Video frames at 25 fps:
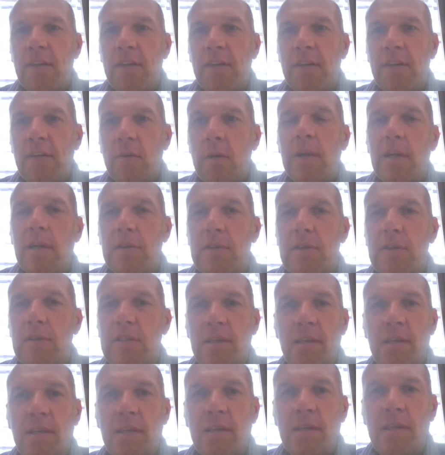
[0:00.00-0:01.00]
Uh, for
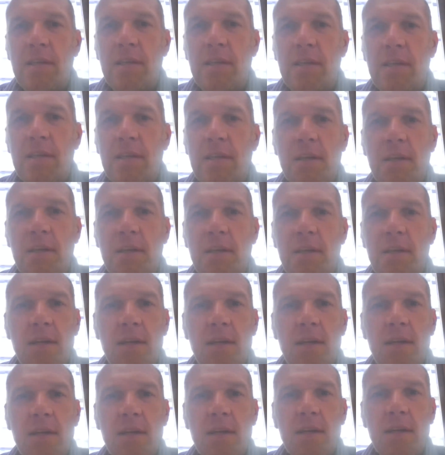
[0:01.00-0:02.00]
this uh,
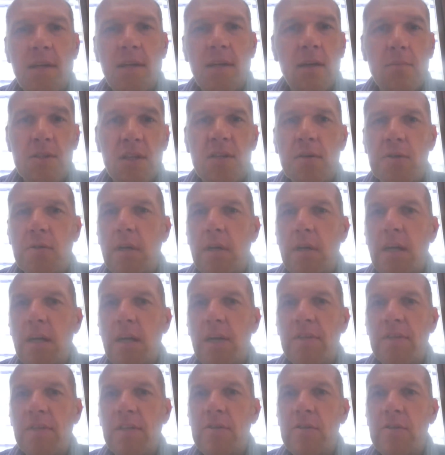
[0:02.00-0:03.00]
presentation, also the
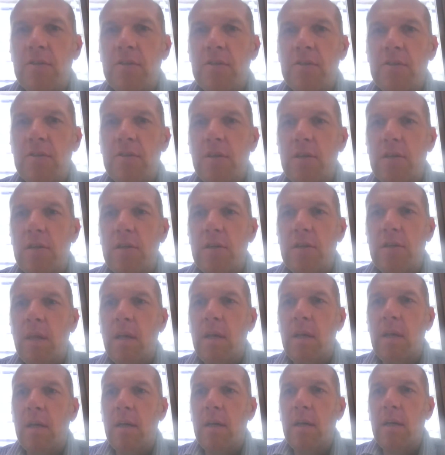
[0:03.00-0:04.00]
lively discussion.
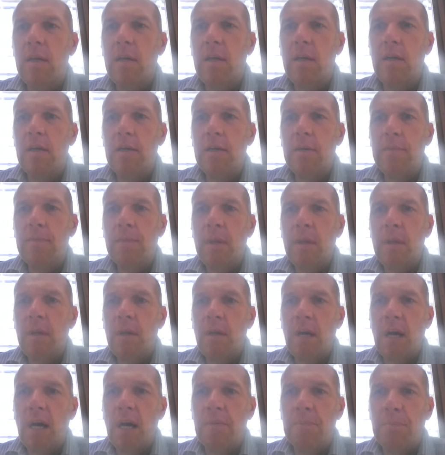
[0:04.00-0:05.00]
Uh,
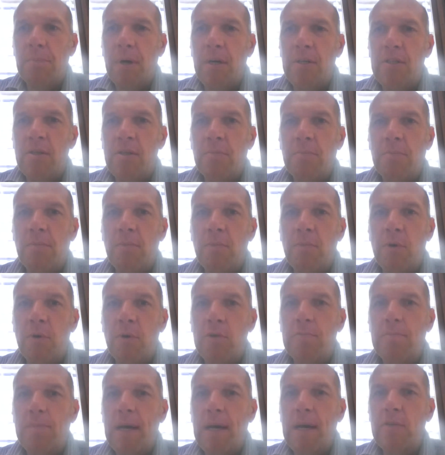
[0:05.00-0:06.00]
I pass the
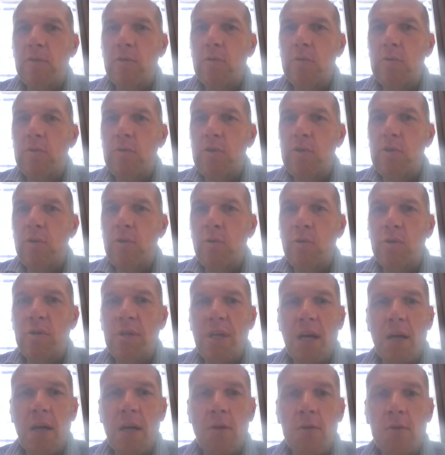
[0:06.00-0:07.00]
word back to, to
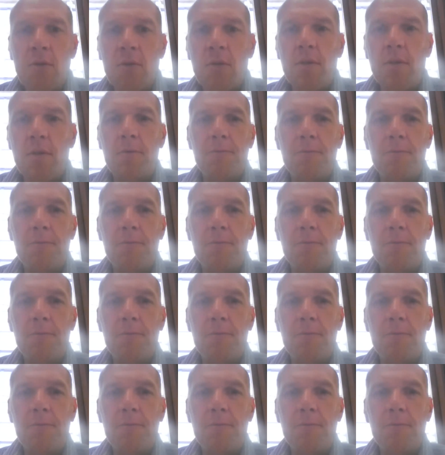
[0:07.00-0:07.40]
Charlotte.